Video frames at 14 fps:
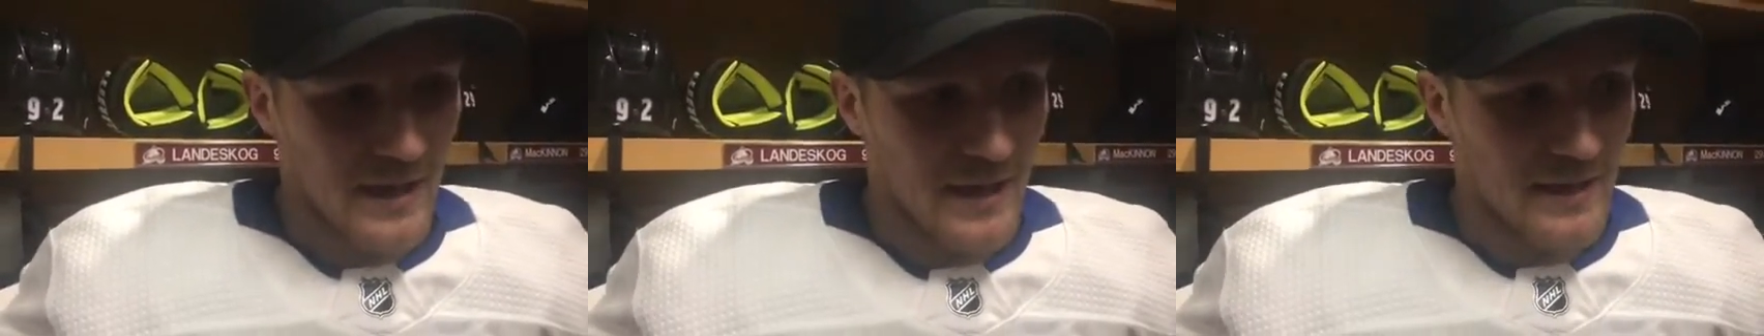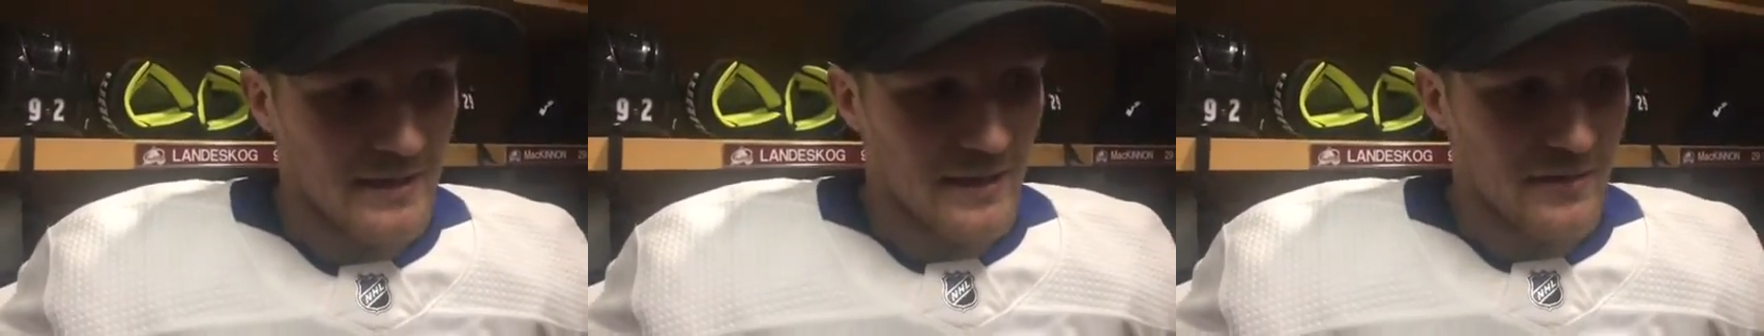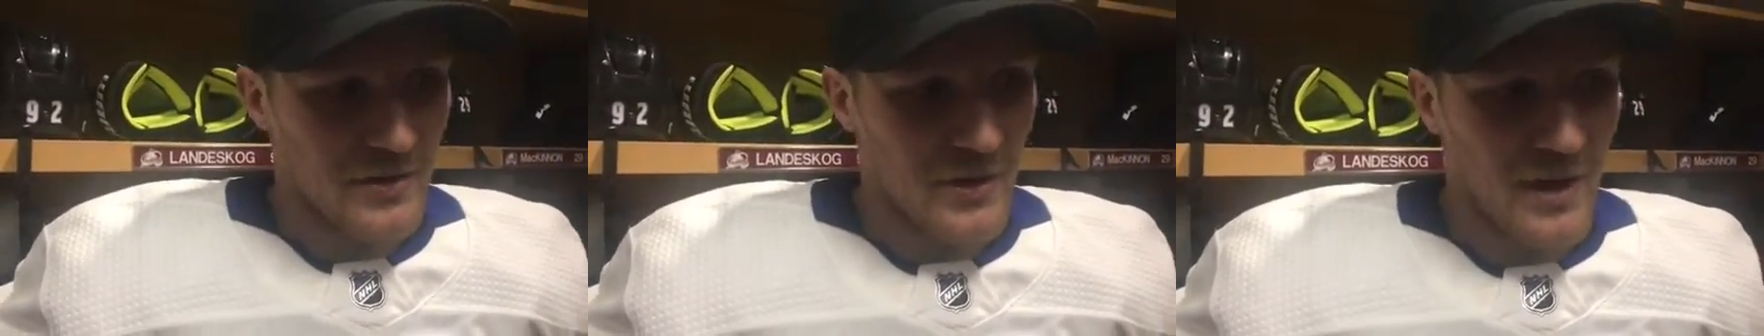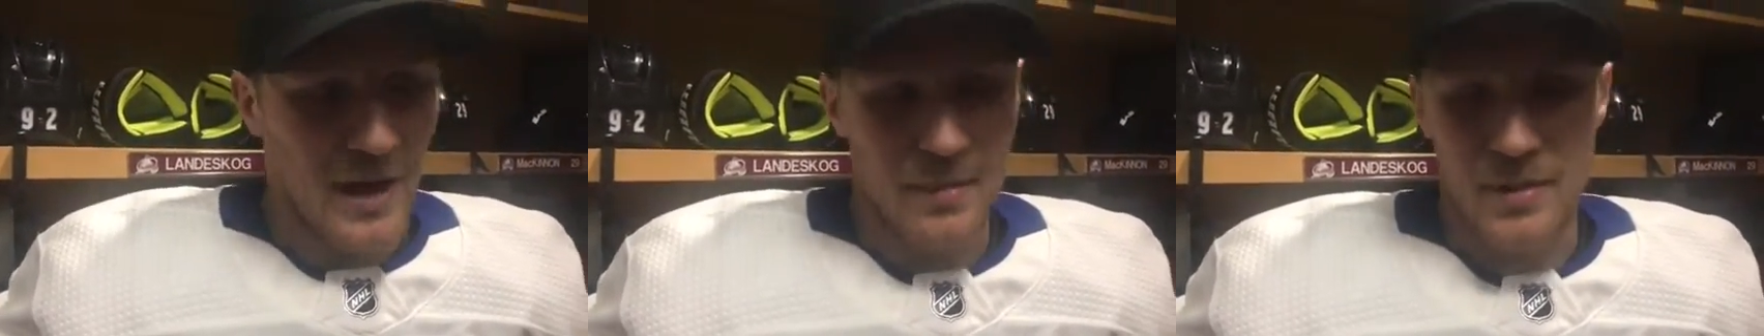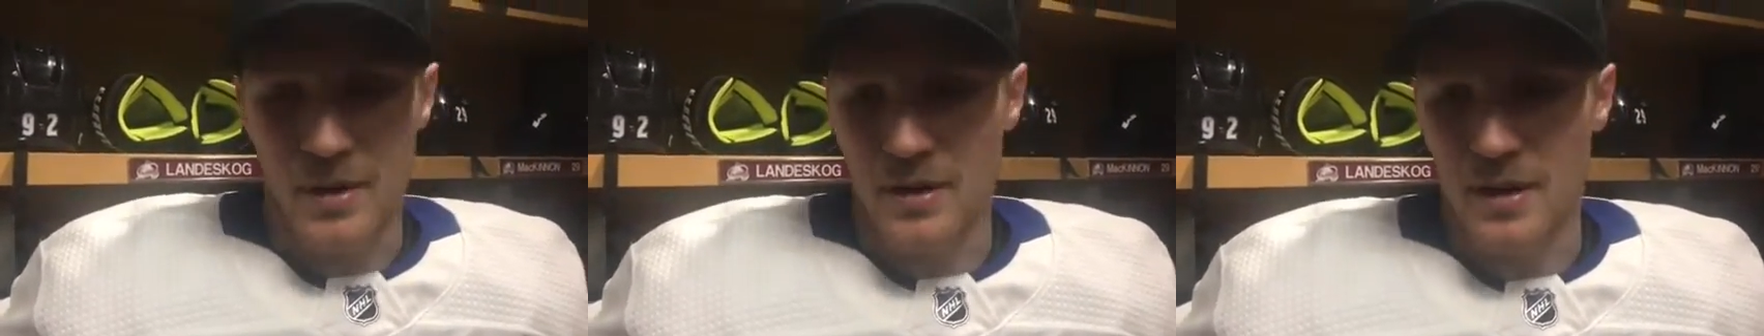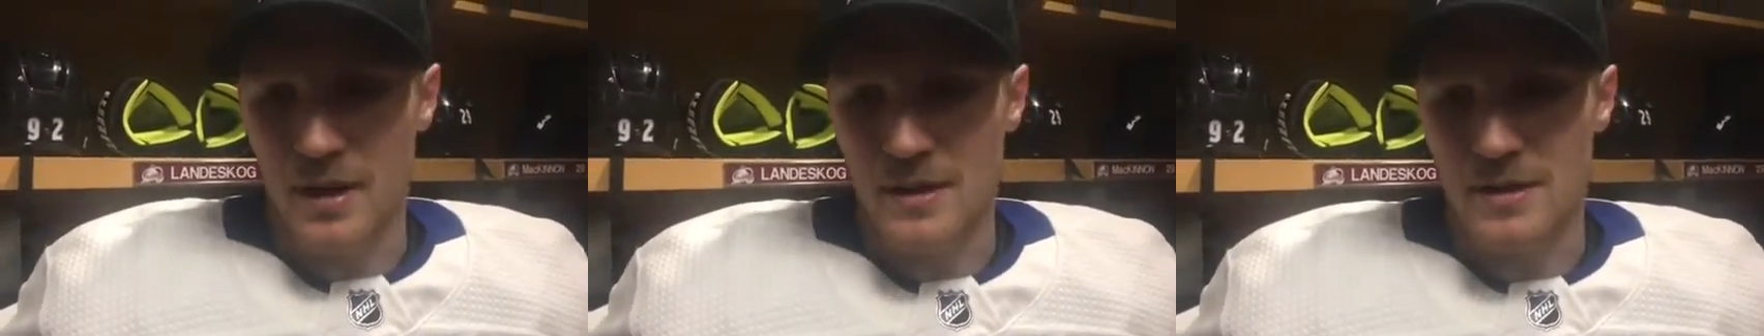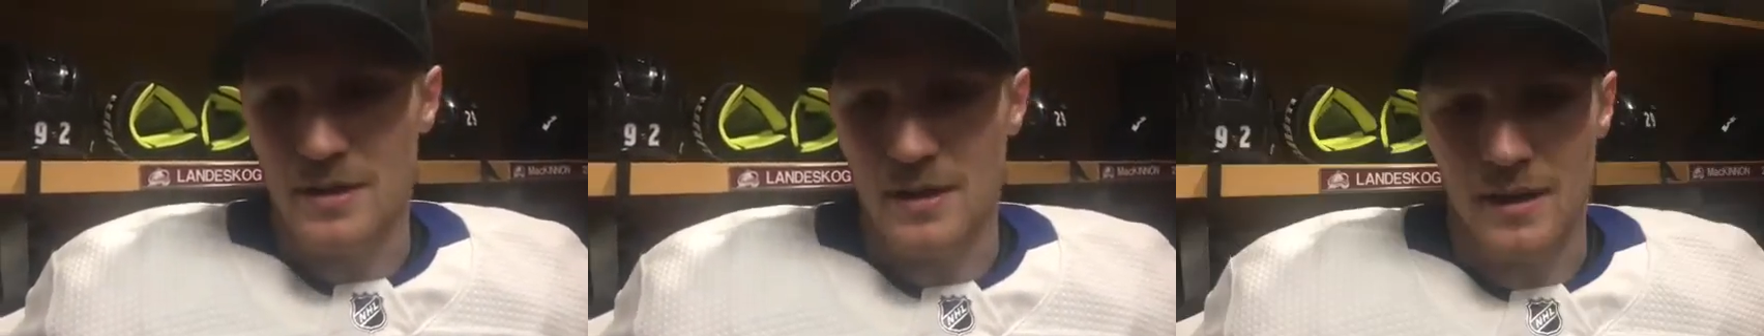that stuff shouldn't happen on the
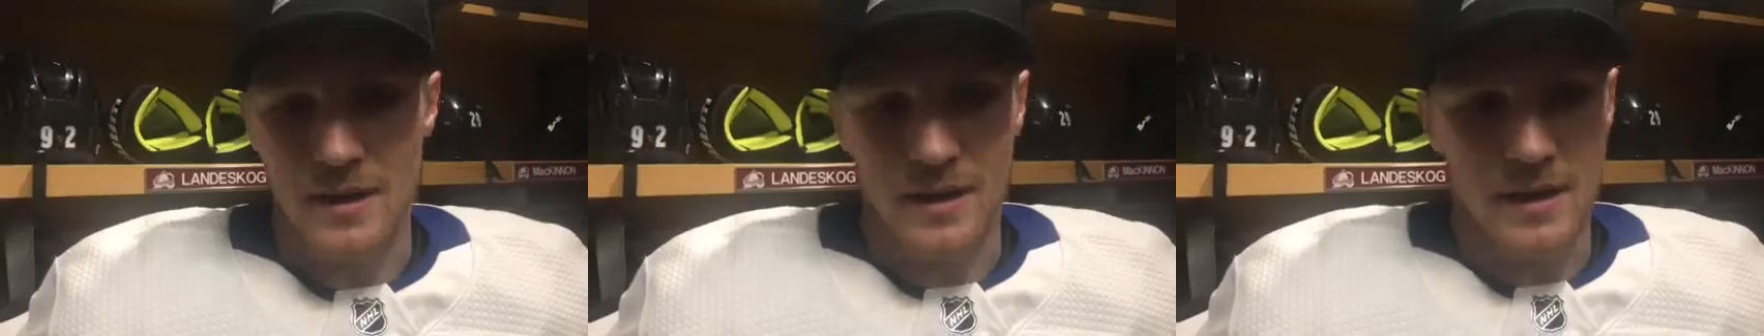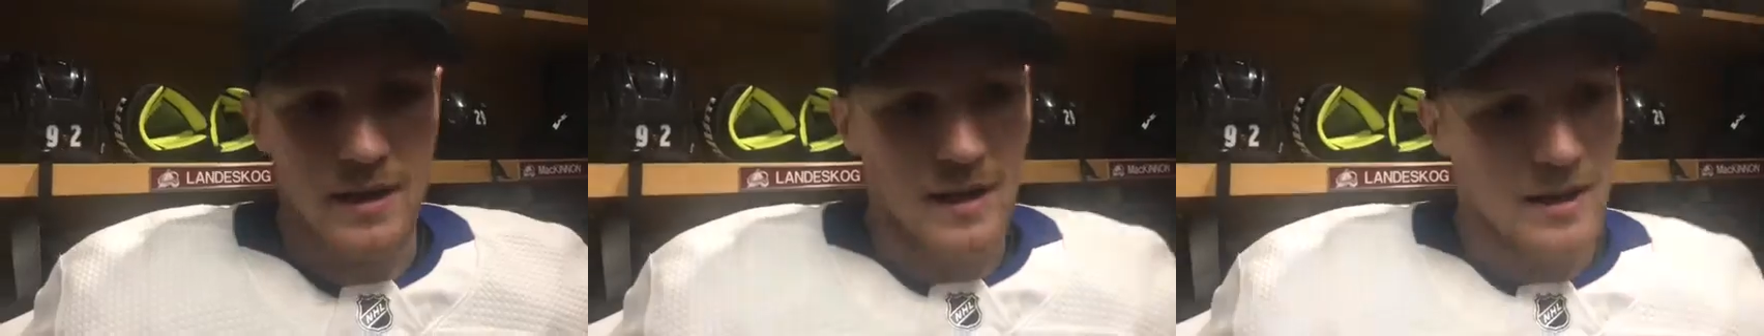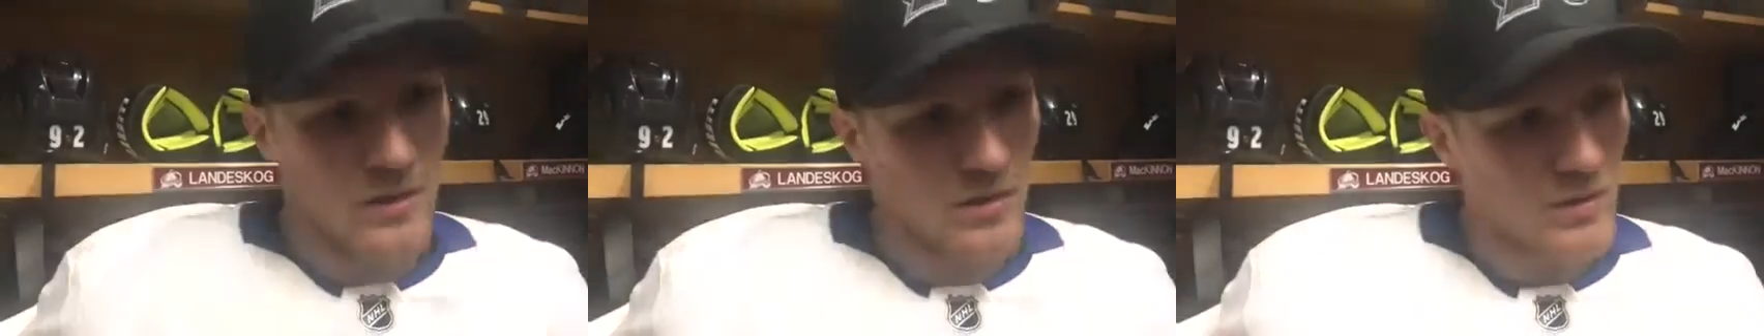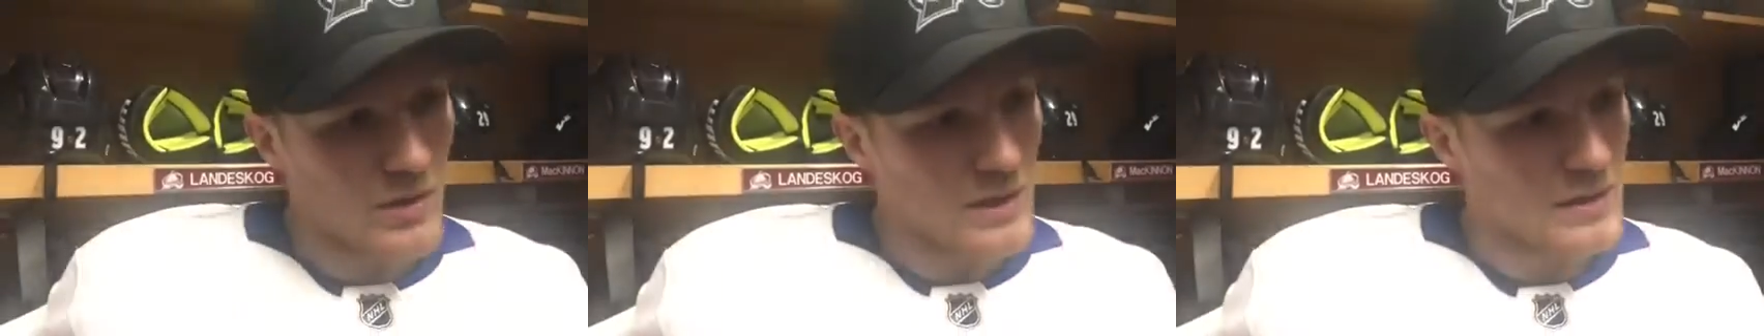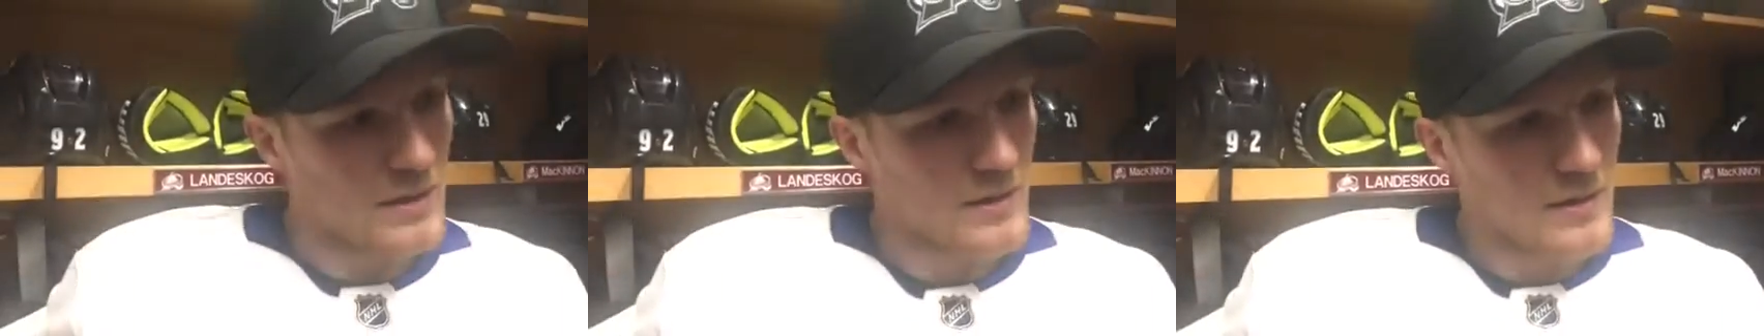ice. And I know what